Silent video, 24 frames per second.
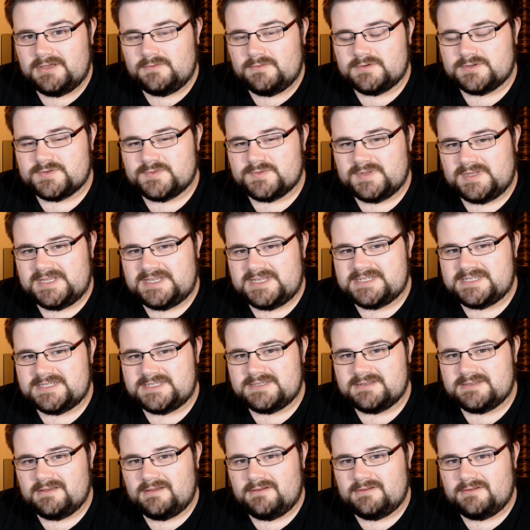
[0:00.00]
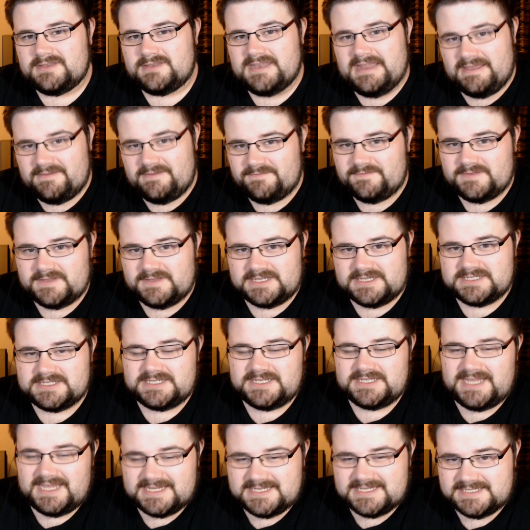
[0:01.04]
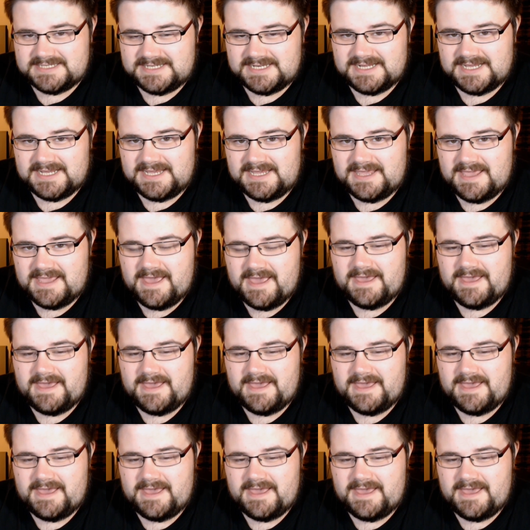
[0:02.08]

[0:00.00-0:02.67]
was released on Netflix yesterday,